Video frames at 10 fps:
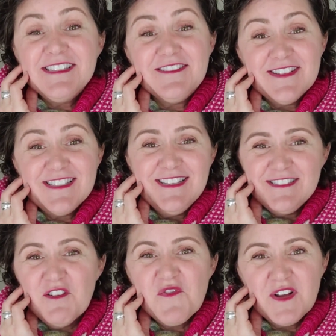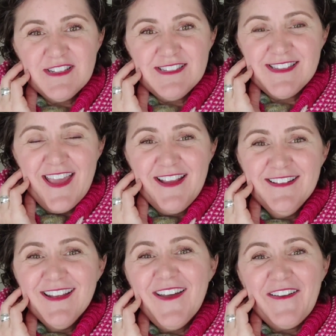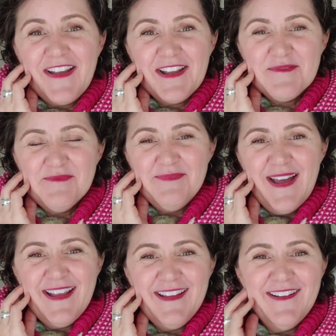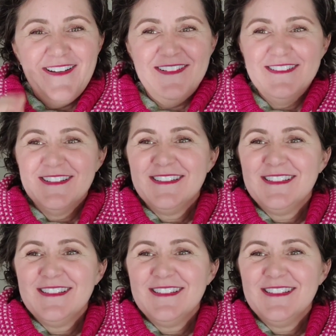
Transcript: Seriously, don't forget to slay. Okay, bye y'all.